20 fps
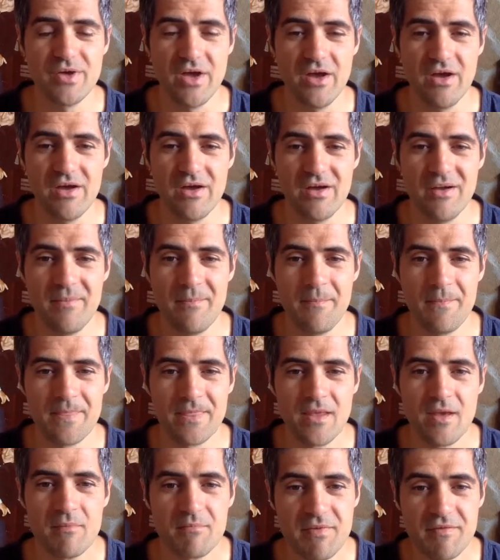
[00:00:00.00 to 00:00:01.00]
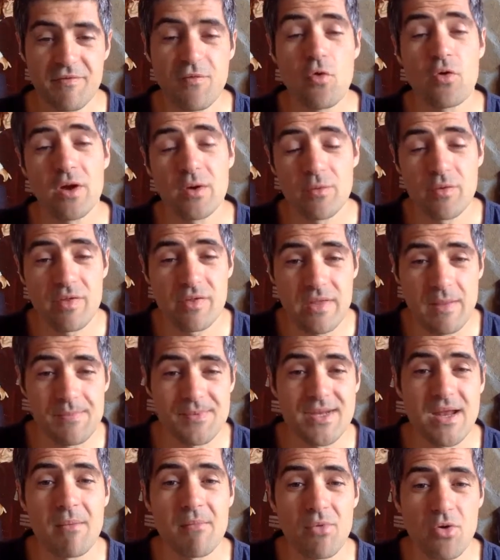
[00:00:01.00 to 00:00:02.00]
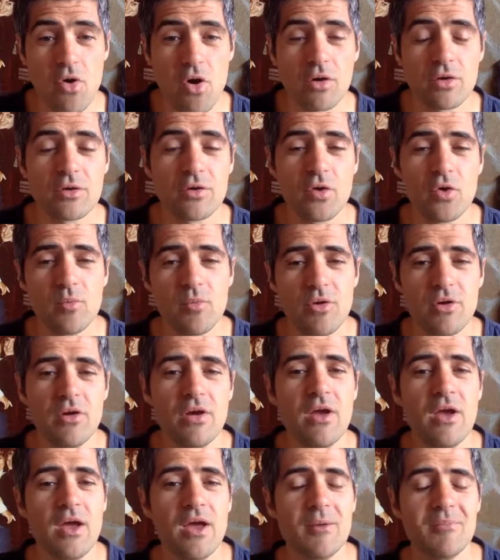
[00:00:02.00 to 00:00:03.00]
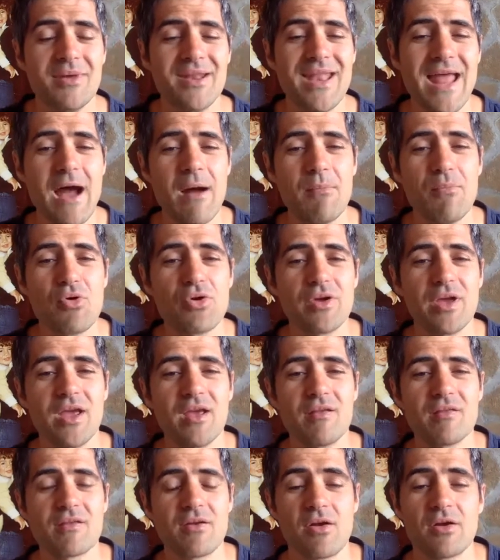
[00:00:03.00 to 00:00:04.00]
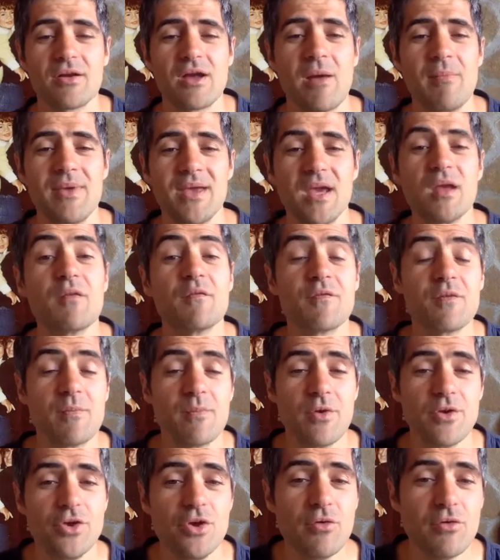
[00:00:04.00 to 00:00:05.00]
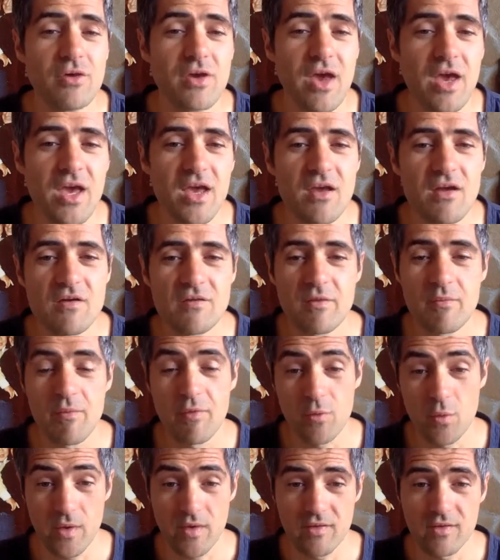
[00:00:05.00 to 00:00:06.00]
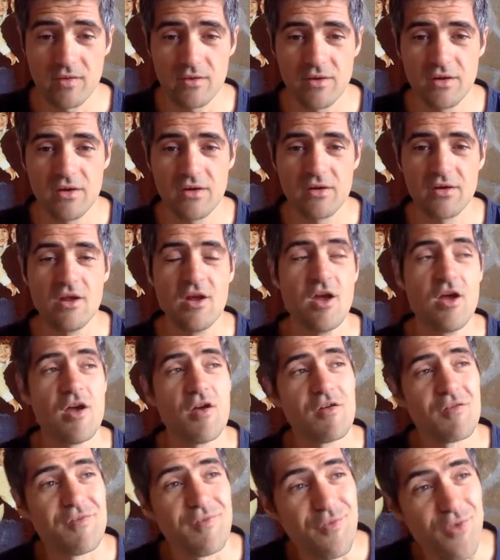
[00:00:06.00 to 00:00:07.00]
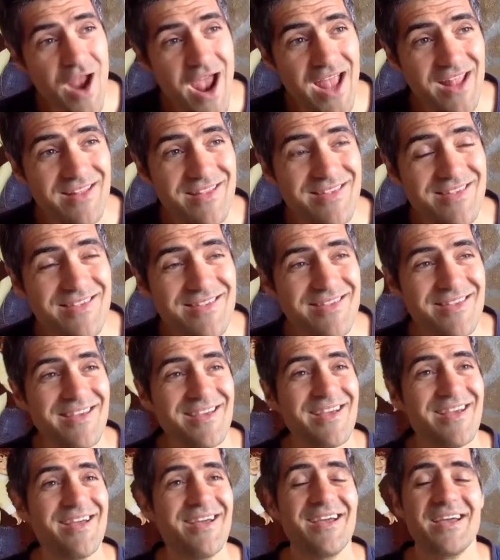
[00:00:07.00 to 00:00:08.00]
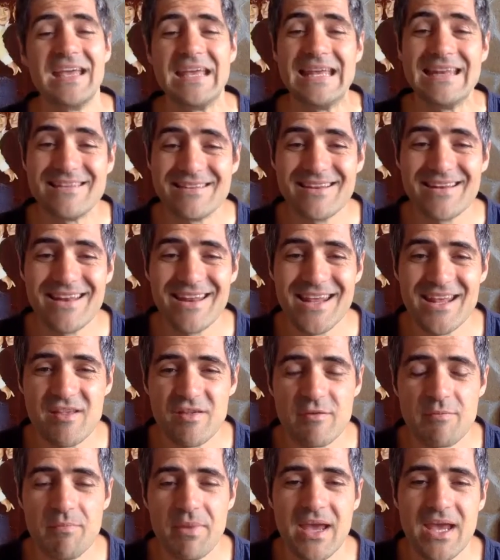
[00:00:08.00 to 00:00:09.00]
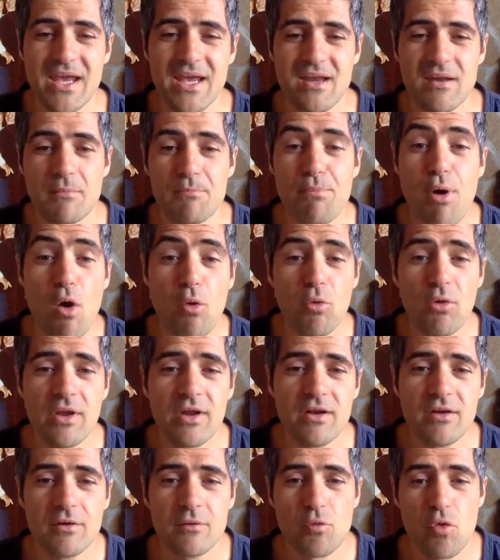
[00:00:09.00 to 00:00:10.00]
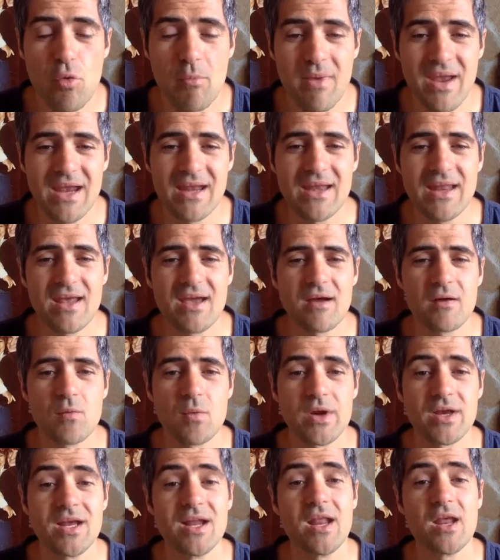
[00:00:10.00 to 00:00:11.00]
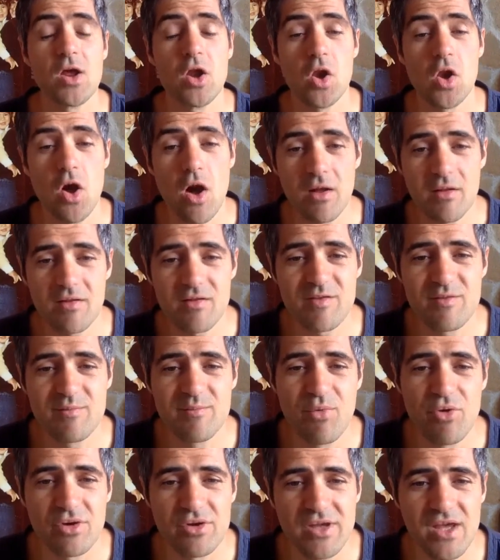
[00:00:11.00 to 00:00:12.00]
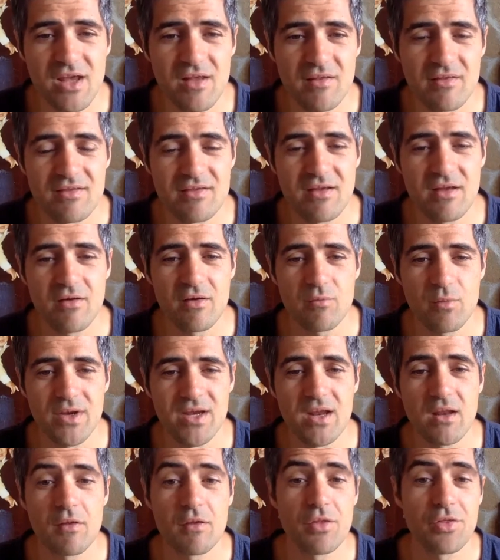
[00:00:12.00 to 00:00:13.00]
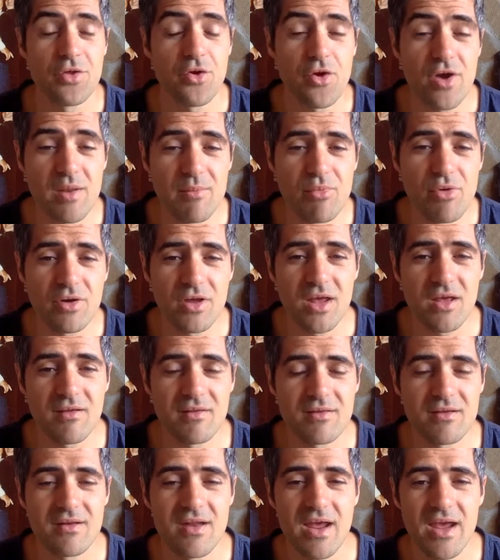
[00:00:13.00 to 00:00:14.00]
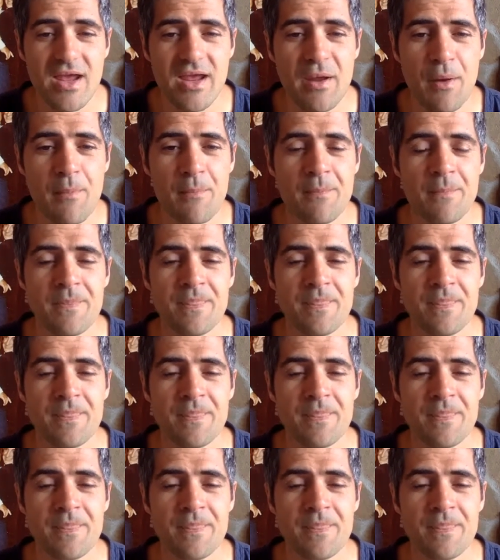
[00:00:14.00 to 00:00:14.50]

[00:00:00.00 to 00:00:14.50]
um, before it was september october but now bookings are coming in from the uk from switzerland france Italy, Spain, Poland, Romania. We're getting lots of bookings. Uh, we're getting 30 bookings a day